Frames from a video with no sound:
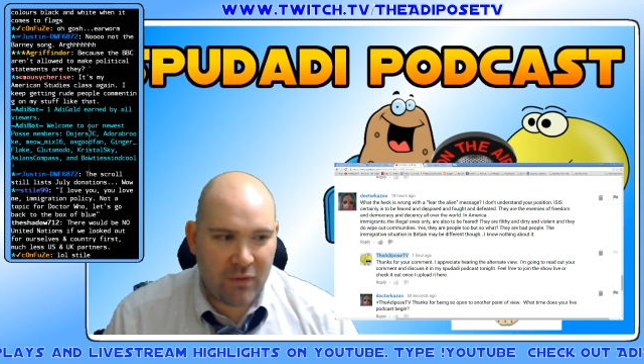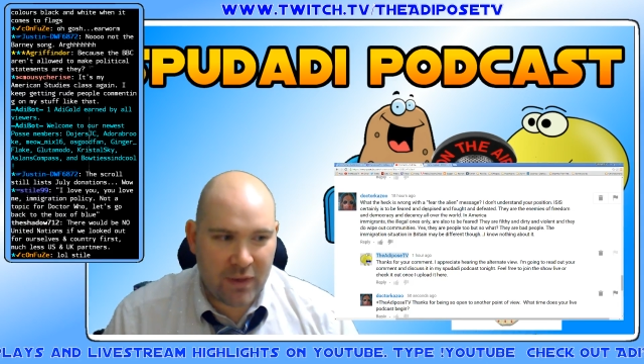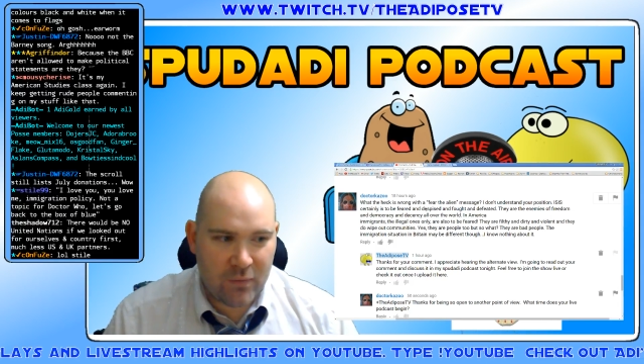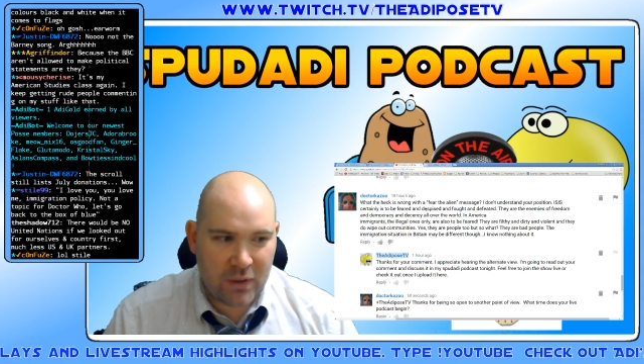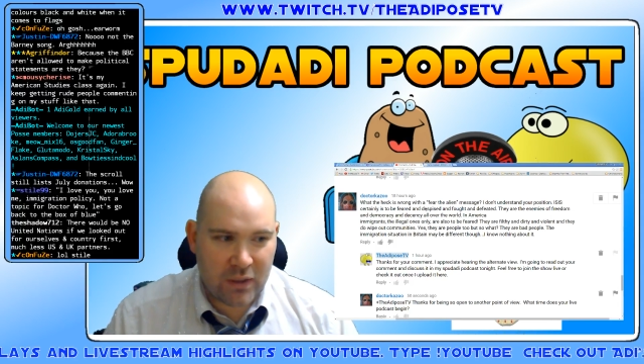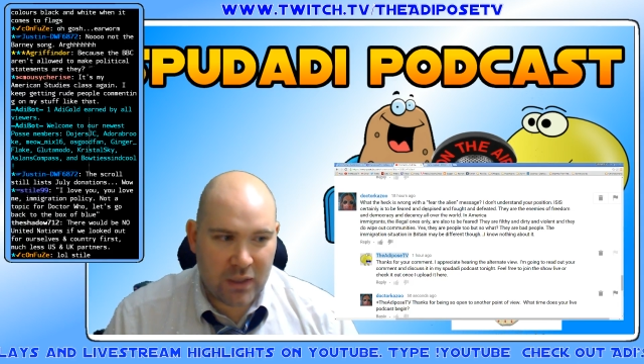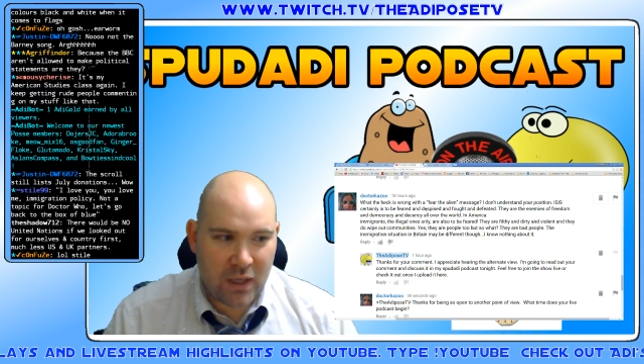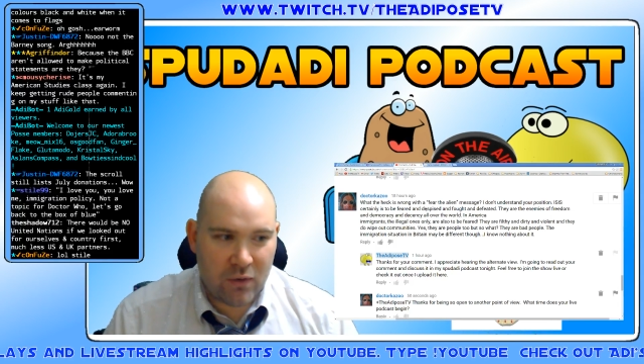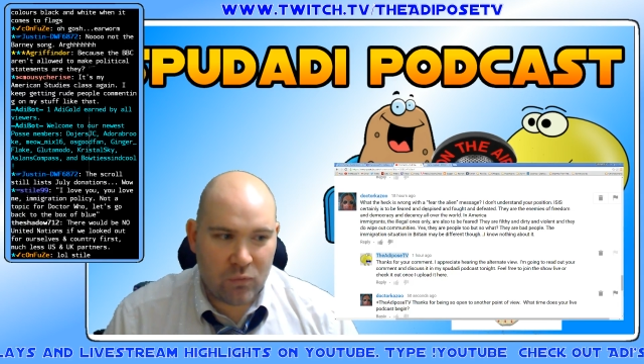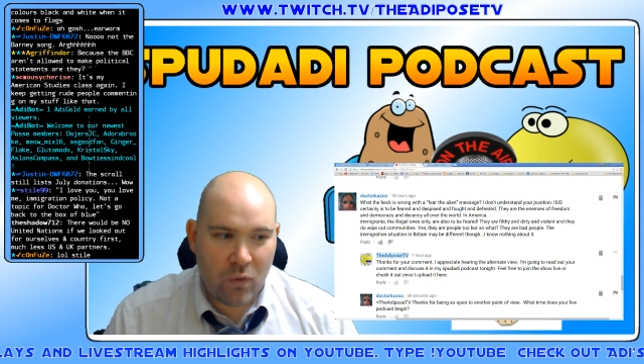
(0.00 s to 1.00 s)
they were going to go
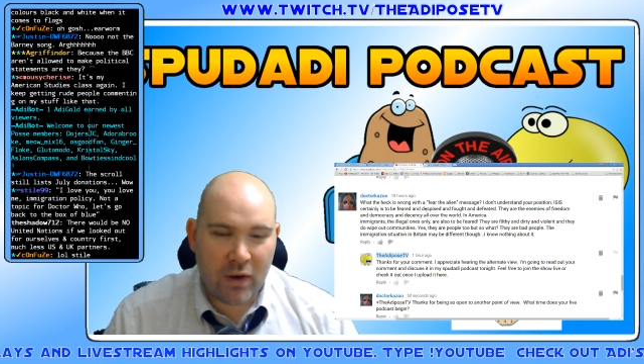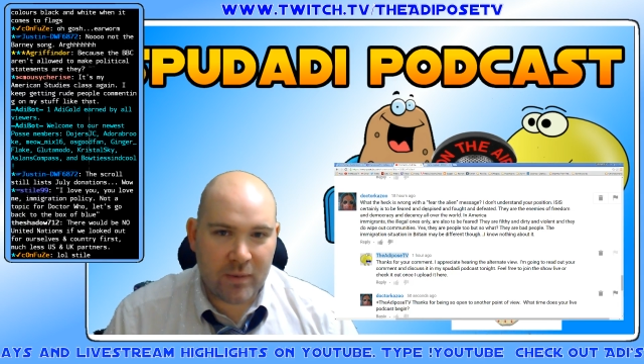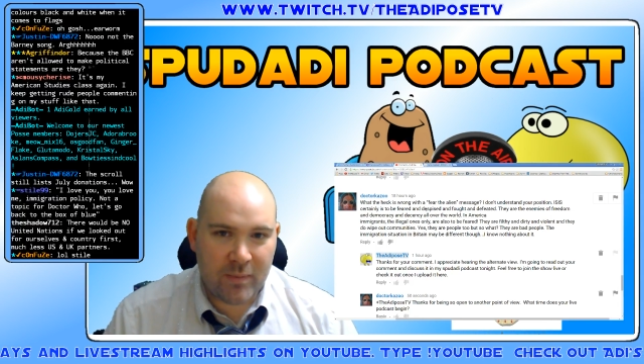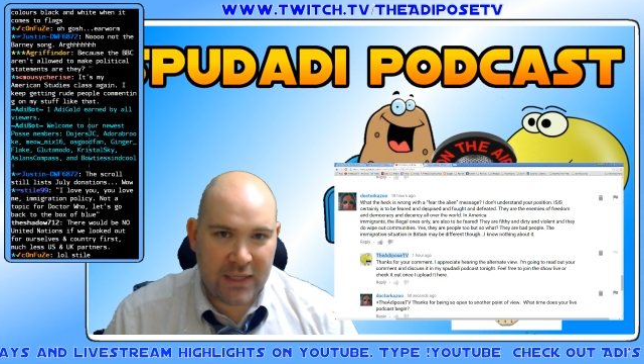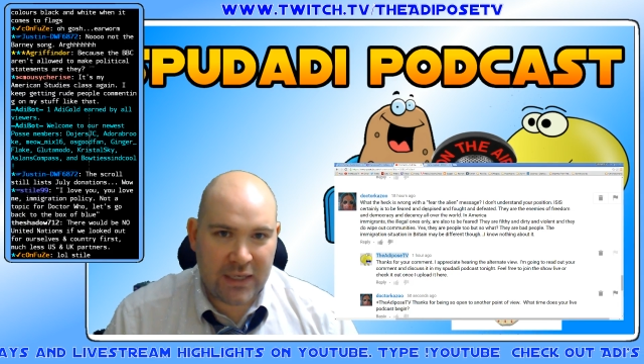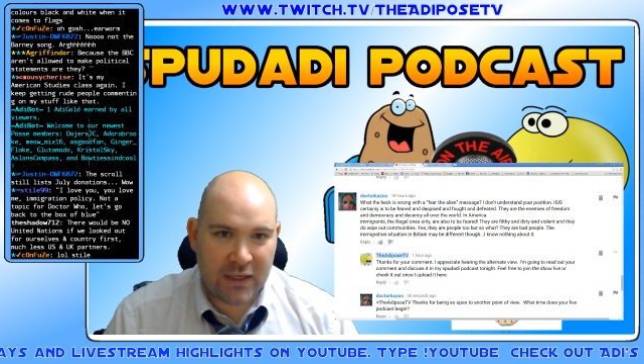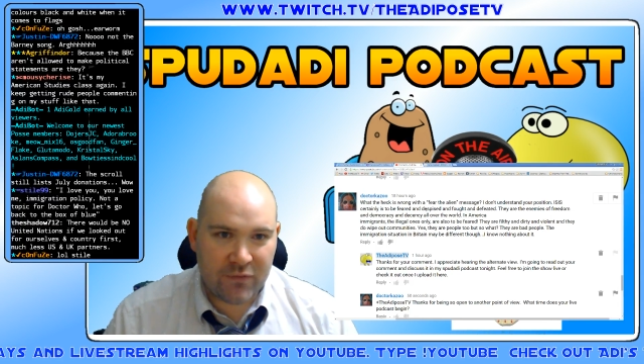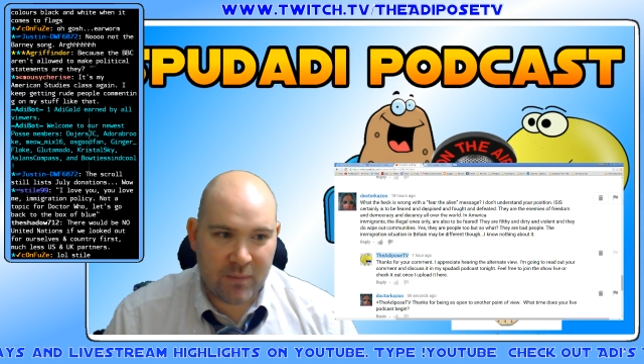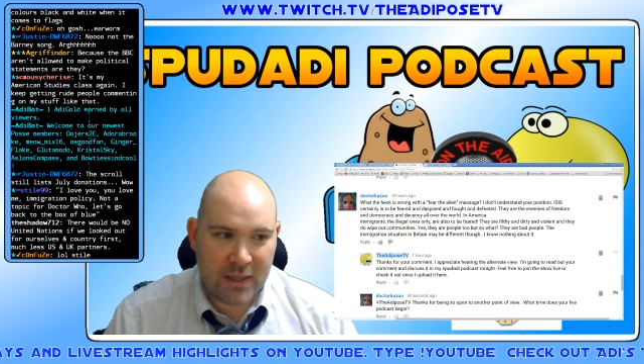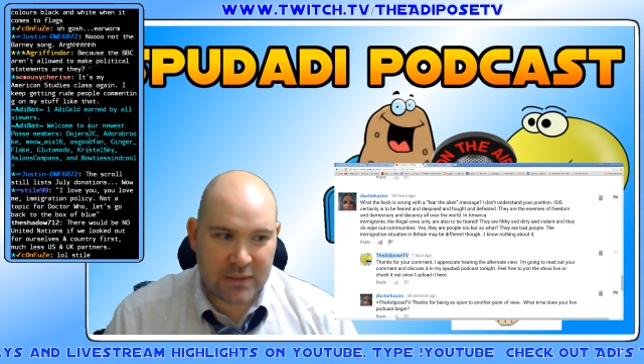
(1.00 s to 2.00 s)
right at the beginning of
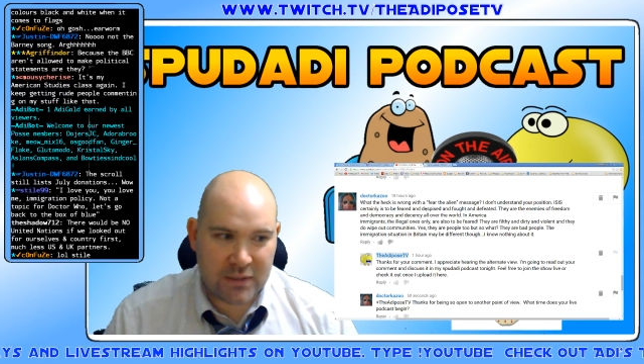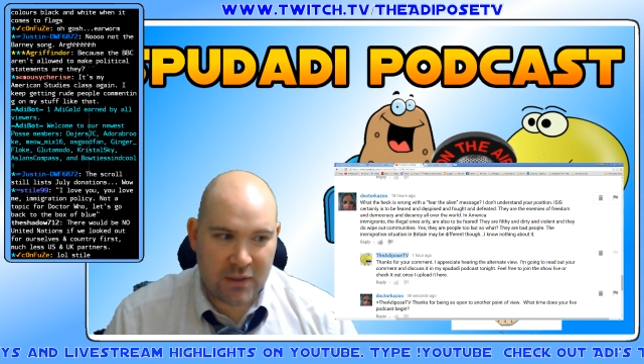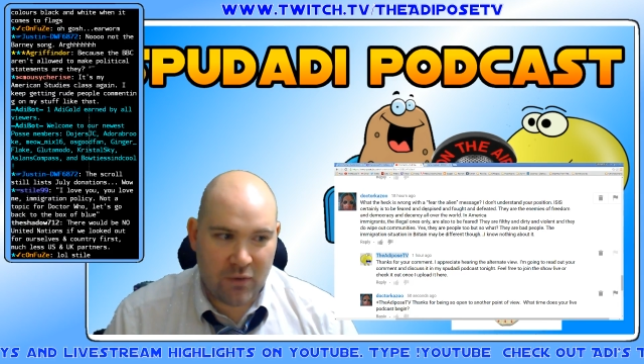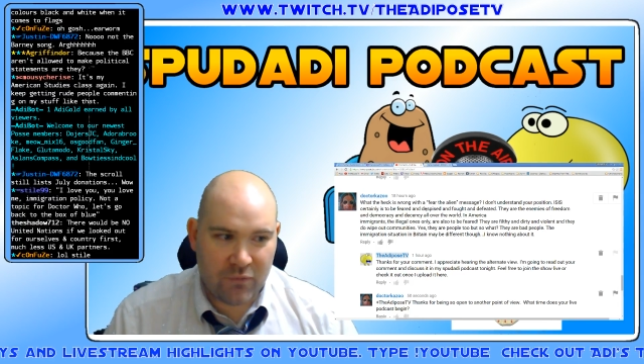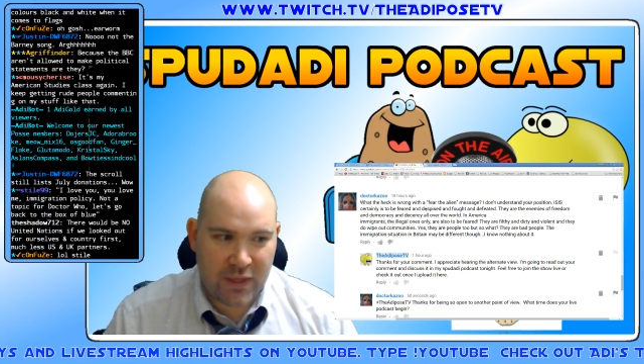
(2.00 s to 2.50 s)
the